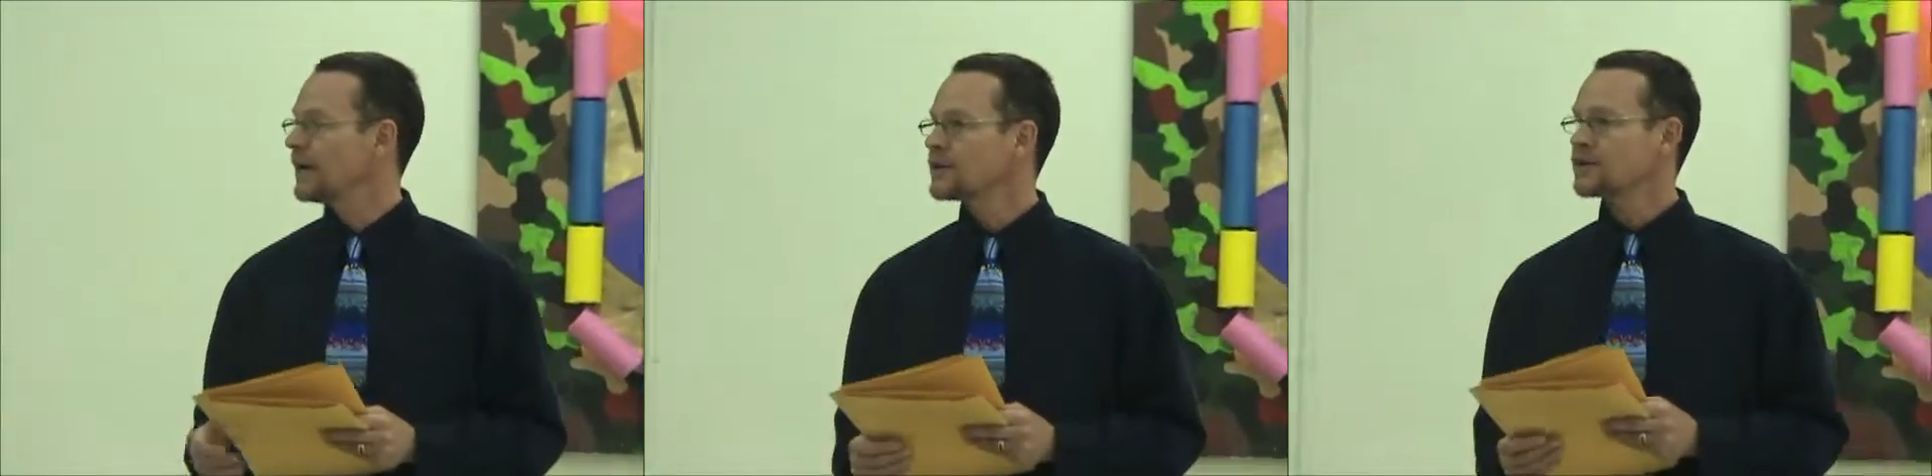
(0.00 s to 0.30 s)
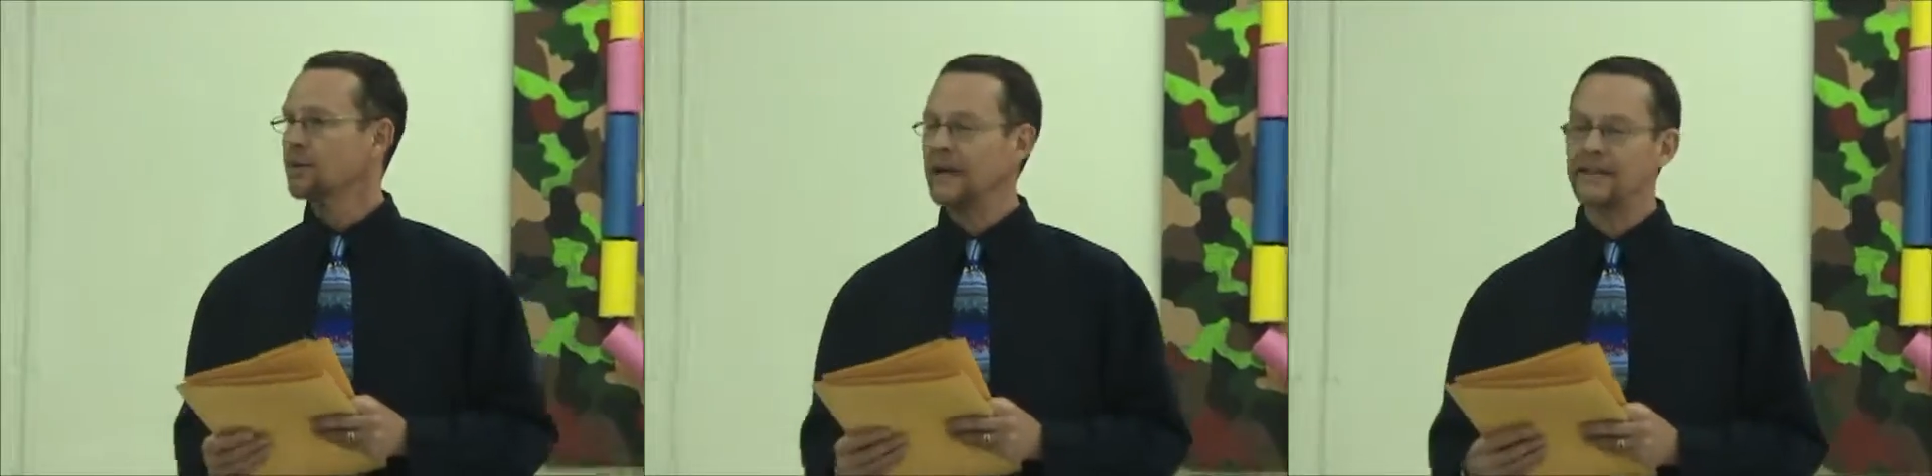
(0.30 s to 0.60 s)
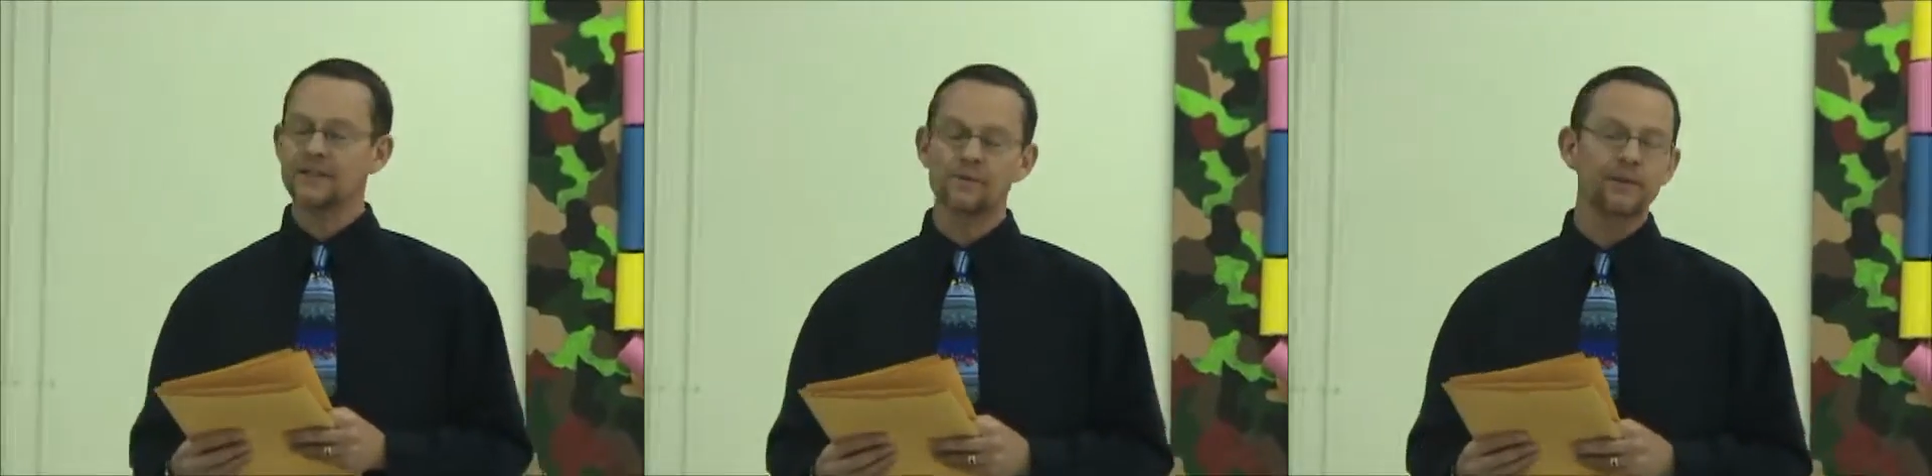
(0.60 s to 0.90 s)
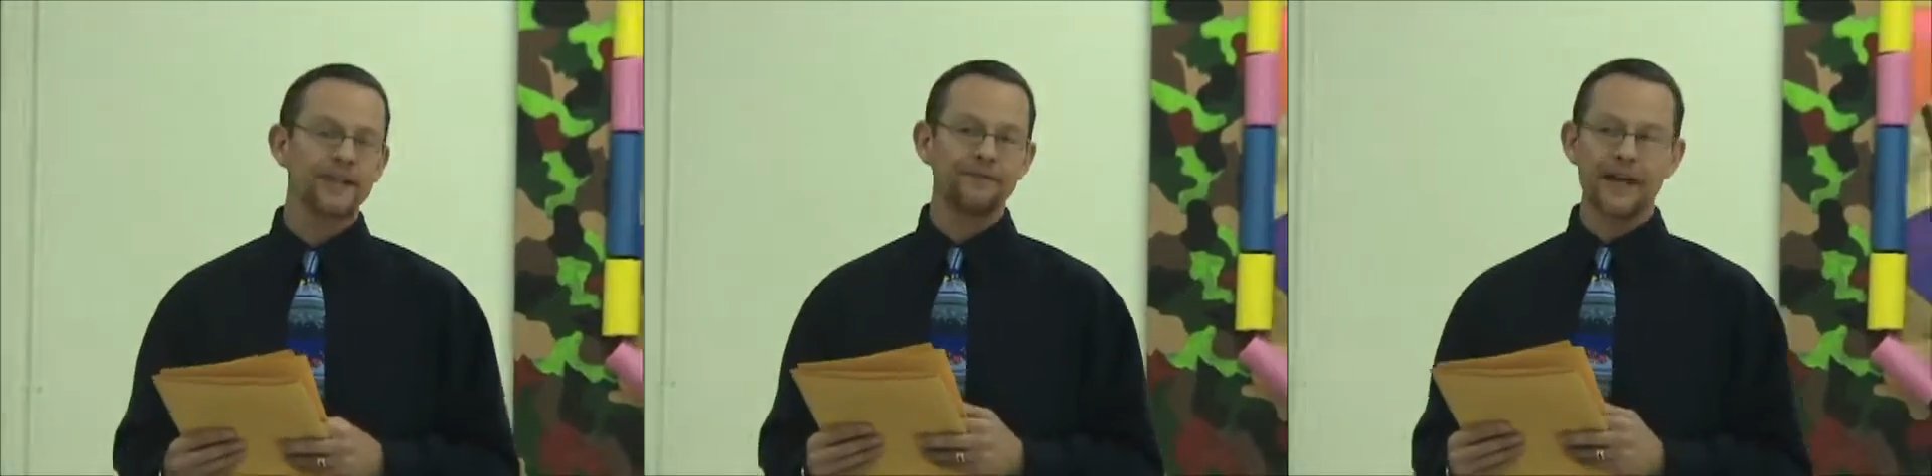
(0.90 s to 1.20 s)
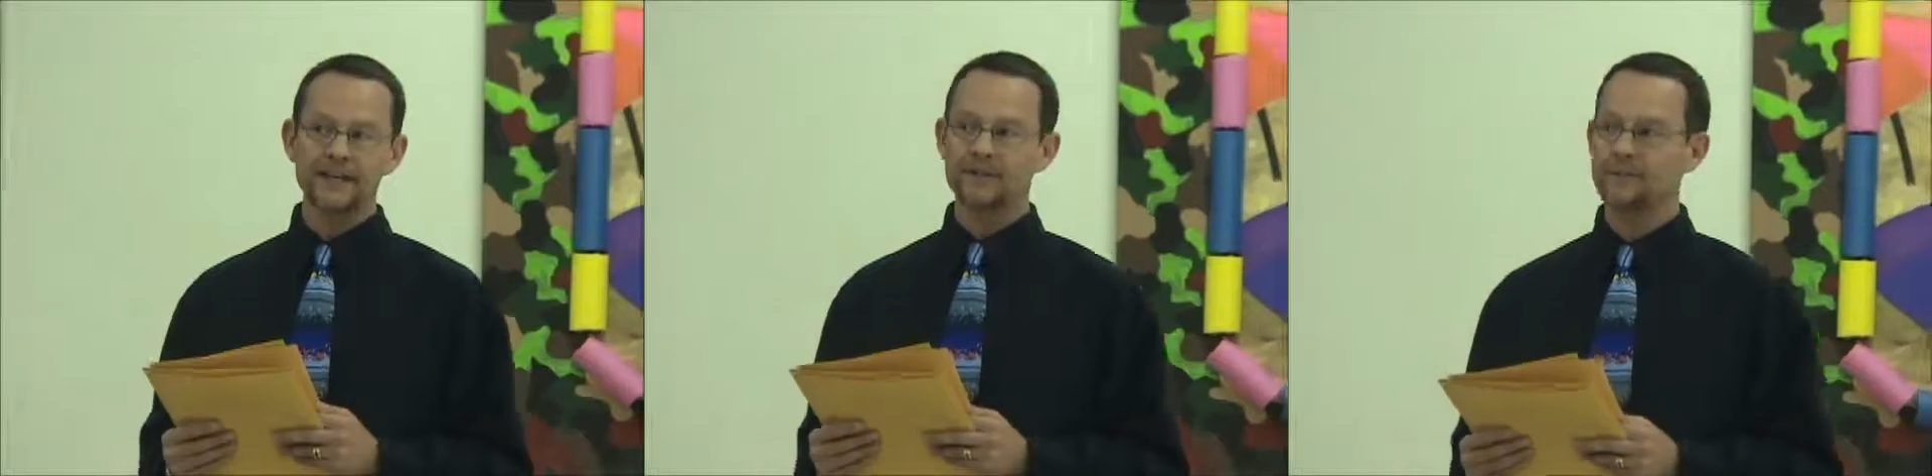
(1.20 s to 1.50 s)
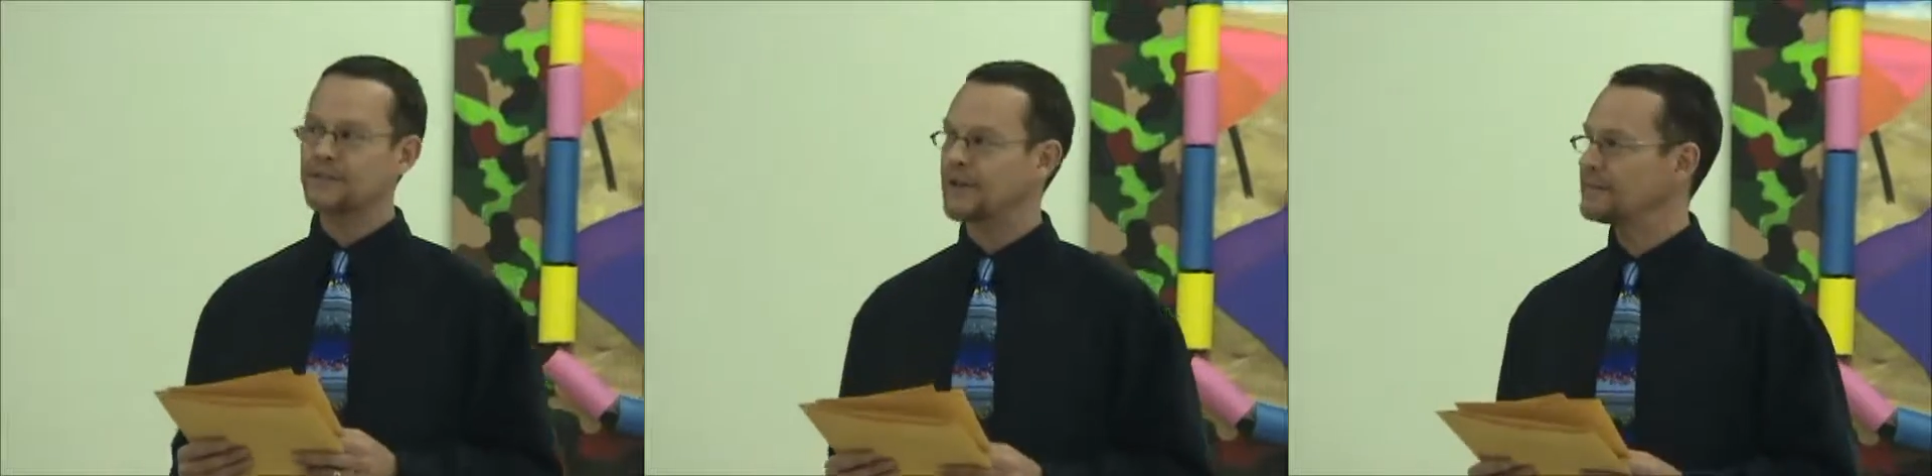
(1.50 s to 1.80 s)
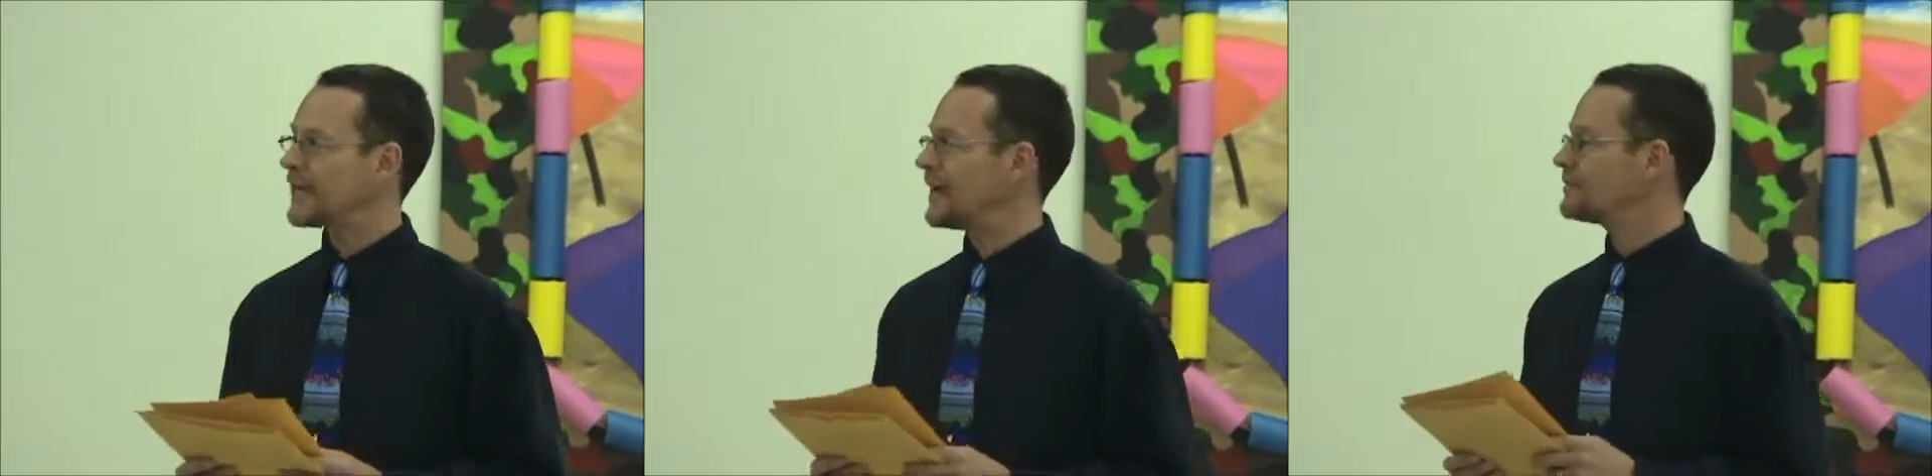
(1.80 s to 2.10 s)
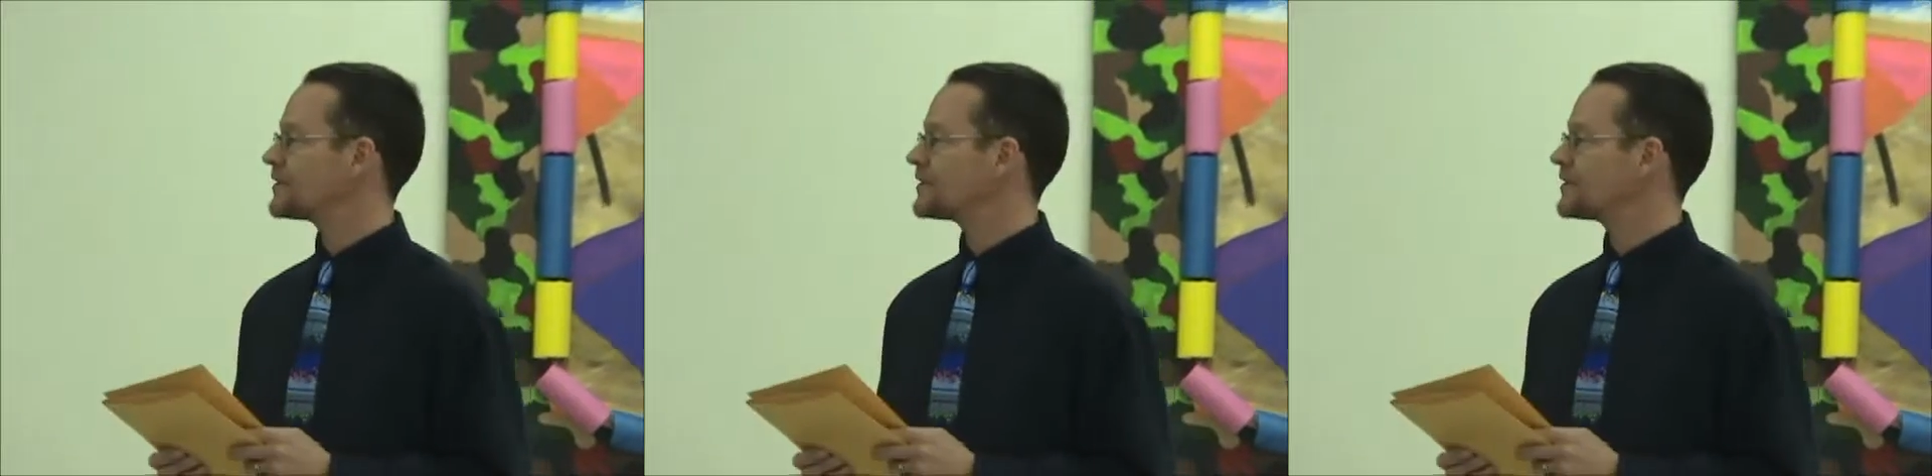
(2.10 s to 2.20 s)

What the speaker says: So we had some really fast swims sometimes,